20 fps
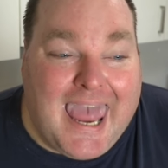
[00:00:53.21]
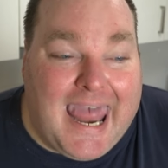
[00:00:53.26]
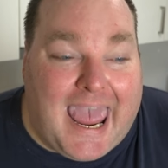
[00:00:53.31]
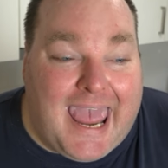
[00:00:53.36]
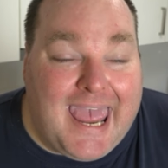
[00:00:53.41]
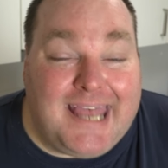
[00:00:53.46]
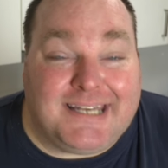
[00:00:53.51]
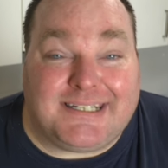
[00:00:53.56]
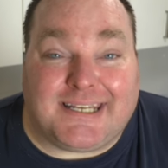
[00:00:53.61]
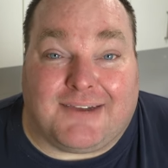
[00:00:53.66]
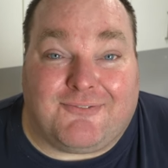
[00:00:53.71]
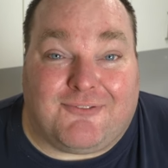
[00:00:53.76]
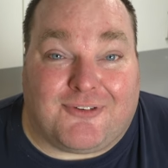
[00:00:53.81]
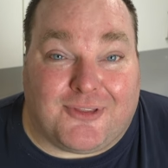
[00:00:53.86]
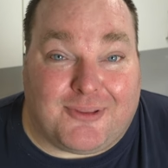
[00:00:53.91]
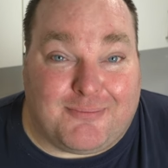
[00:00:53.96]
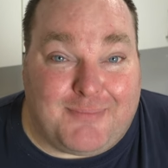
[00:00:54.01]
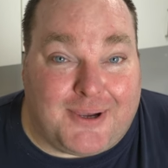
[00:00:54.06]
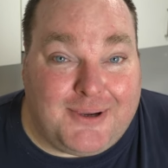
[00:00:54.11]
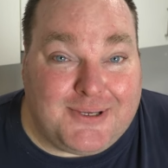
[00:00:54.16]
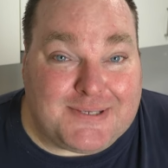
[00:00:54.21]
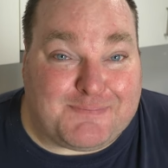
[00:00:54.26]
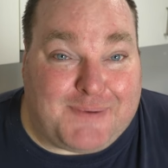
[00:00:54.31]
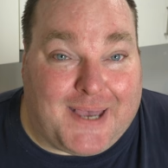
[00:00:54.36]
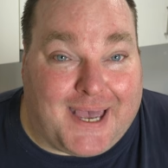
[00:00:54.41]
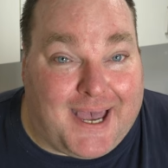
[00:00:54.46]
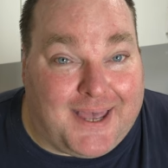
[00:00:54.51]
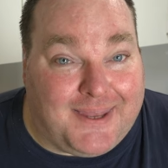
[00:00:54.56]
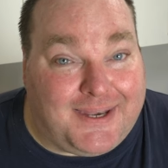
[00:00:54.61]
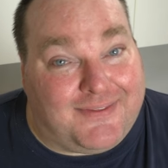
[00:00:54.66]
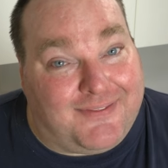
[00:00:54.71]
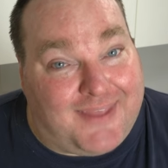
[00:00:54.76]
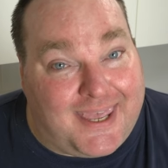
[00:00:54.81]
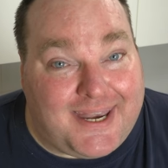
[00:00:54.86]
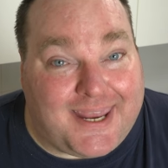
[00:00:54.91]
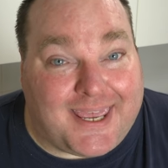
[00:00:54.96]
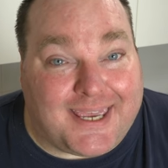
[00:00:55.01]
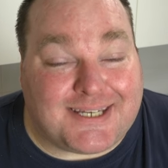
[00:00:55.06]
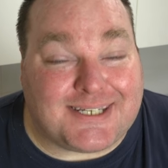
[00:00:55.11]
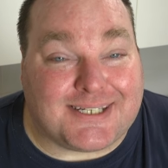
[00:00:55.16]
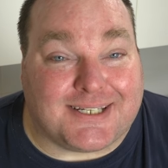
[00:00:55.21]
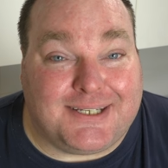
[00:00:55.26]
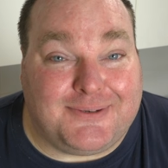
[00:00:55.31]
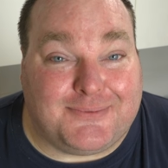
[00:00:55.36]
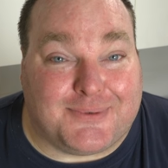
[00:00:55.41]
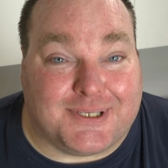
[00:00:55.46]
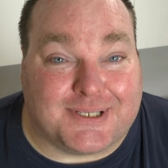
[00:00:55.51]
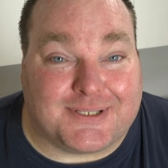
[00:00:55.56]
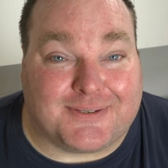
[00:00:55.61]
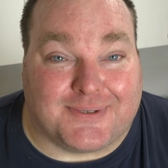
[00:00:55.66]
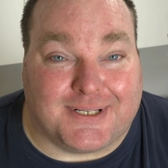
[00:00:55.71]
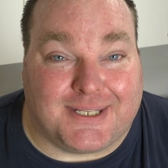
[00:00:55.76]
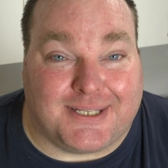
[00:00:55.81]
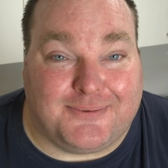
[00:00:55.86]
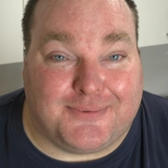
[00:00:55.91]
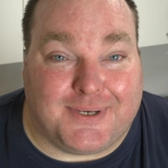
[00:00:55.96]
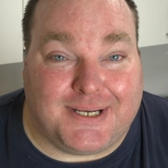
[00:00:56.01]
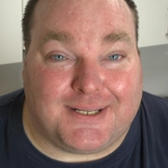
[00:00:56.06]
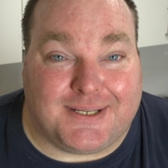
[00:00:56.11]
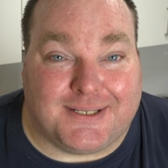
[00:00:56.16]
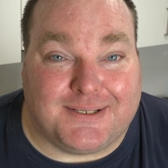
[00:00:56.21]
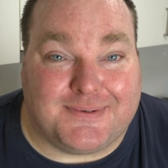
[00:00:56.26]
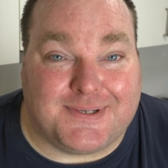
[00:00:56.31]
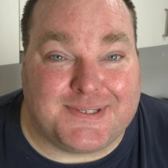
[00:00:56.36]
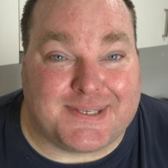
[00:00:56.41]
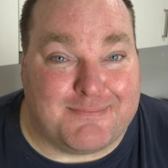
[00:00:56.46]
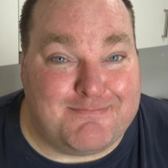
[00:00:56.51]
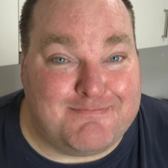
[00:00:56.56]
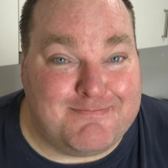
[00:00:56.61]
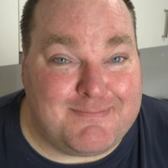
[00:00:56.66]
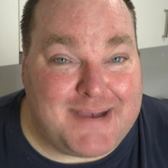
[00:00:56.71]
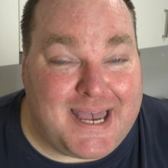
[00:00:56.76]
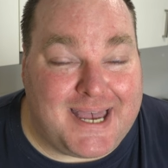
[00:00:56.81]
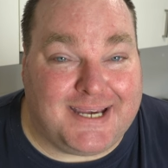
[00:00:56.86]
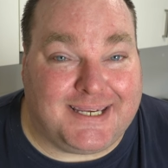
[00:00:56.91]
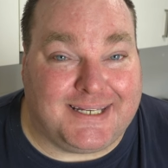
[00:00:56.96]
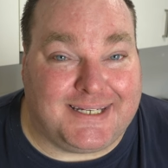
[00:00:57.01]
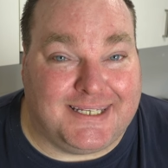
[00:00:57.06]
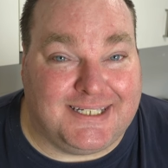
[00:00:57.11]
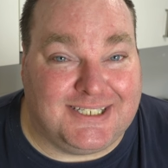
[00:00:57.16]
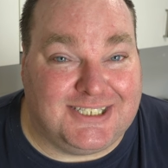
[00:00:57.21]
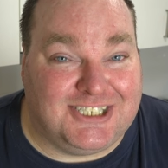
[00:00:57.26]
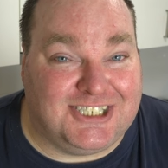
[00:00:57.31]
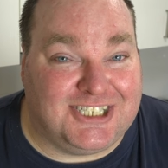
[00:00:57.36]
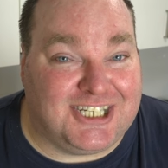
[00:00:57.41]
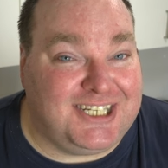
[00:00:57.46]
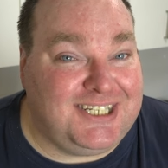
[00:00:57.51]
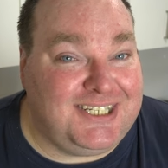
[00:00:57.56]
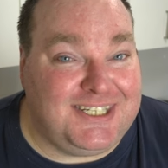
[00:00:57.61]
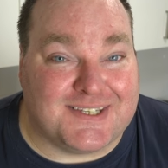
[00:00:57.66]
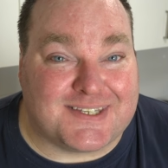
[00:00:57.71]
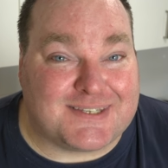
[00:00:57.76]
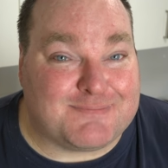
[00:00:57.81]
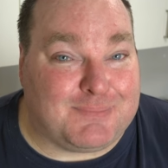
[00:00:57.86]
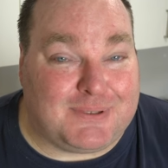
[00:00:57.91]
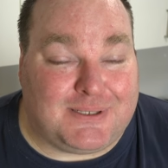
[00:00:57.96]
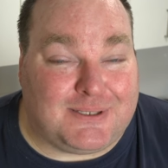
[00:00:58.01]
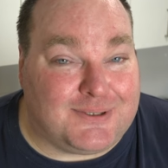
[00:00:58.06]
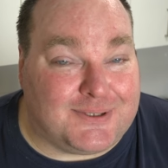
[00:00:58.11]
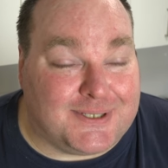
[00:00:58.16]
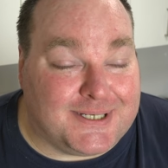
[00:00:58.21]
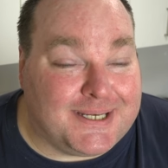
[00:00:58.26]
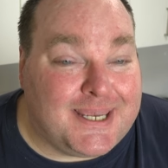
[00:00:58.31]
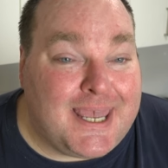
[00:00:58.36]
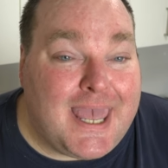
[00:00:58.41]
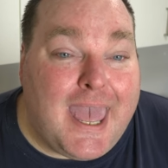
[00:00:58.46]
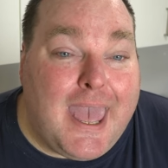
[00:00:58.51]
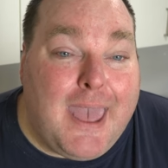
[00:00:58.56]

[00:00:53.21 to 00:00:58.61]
And for the most part, that actually worked really well. It was a marketing genius ploy.